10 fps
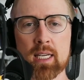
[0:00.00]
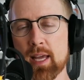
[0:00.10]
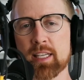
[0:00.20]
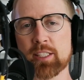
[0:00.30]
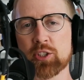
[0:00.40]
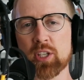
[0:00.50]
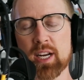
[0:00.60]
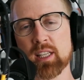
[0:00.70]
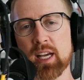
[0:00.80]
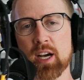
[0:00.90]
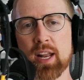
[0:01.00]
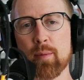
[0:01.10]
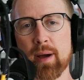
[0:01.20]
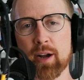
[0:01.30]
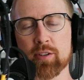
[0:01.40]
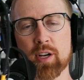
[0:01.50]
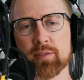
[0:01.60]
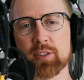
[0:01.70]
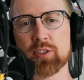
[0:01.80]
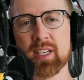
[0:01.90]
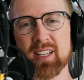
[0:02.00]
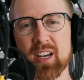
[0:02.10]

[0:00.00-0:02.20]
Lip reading: And he's shining light on how Microsoft is trying to